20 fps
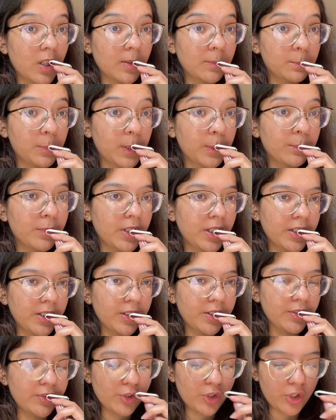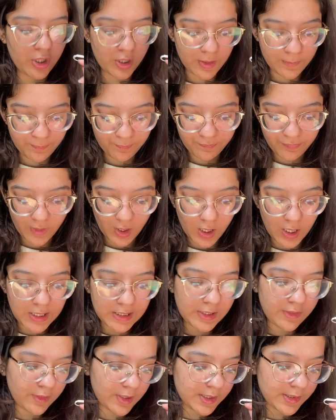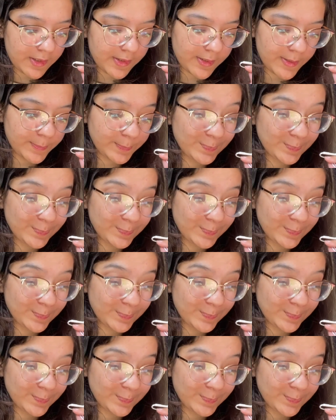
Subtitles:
Big brain energy. Anyways,